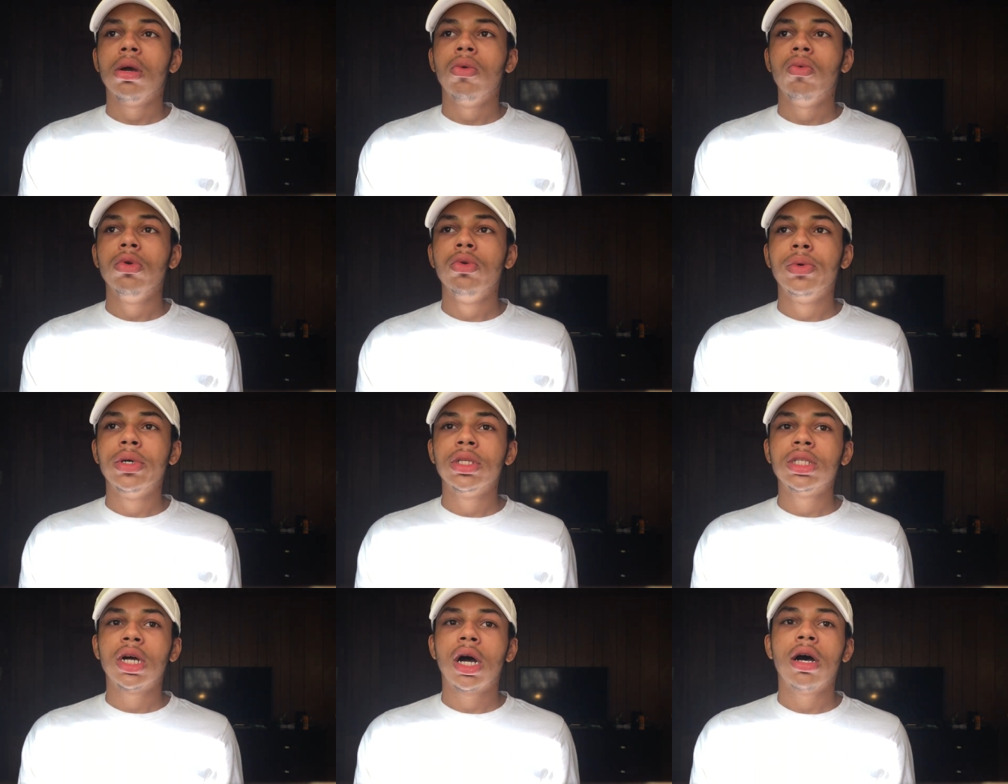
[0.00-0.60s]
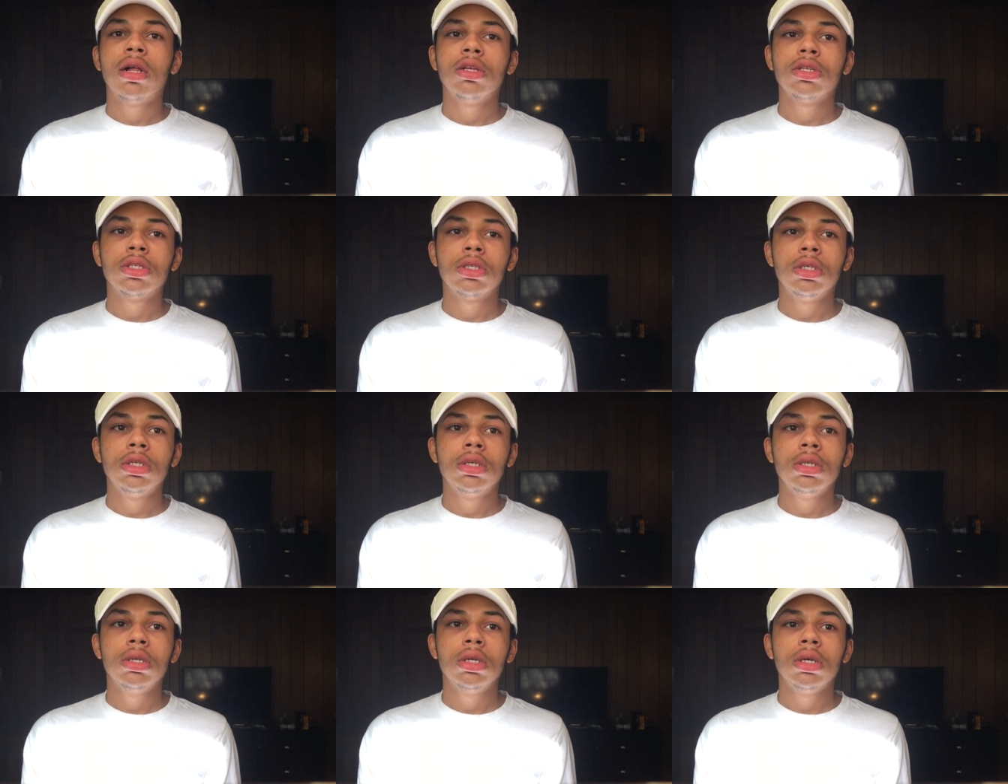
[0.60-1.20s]
We went to
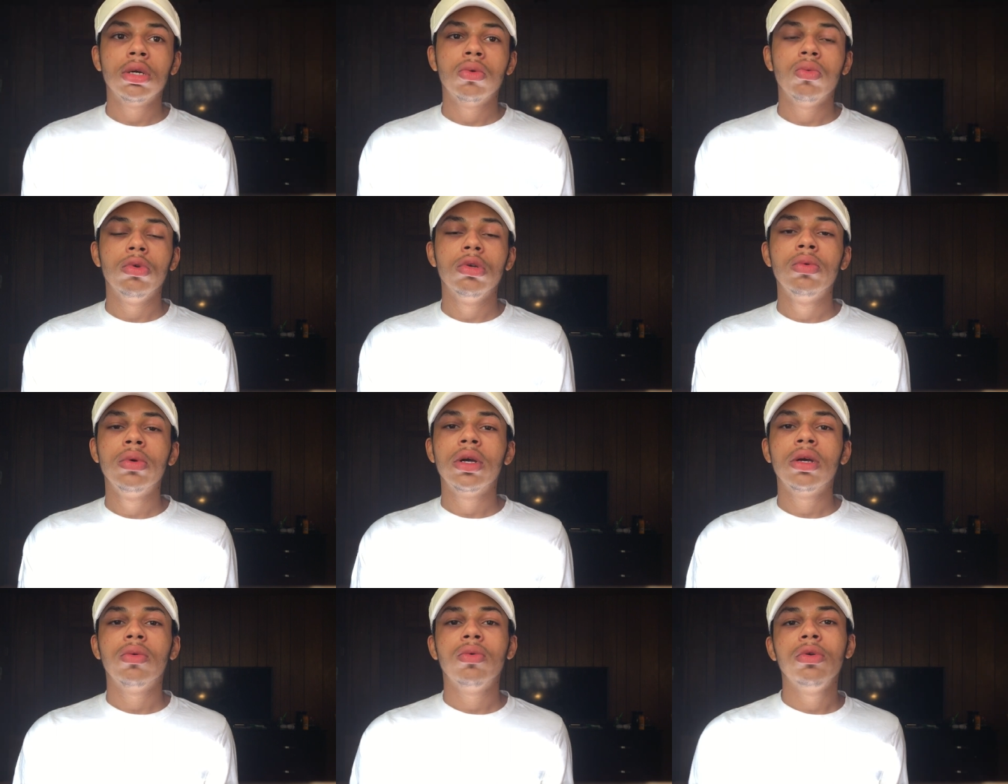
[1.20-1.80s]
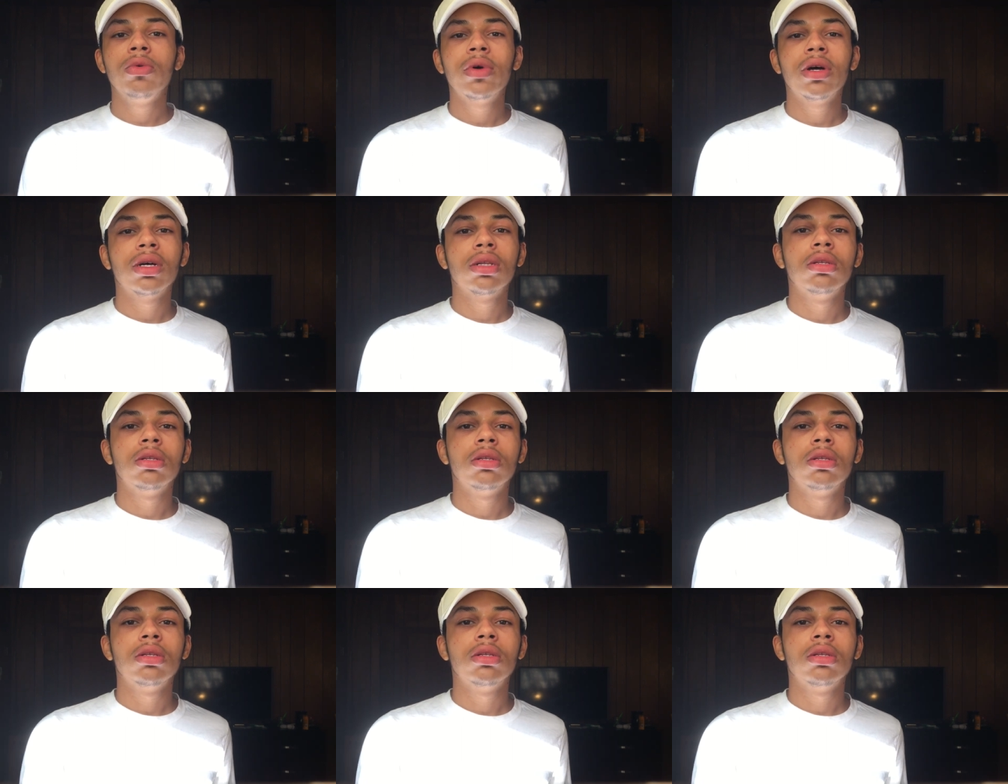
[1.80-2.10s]
Hollister, we went a